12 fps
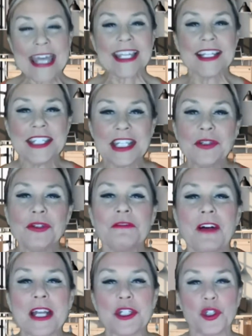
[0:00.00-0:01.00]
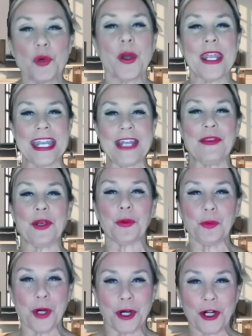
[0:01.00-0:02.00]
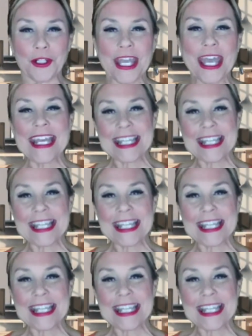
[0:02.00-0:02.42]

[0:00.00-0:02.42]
continue to find joy in their work,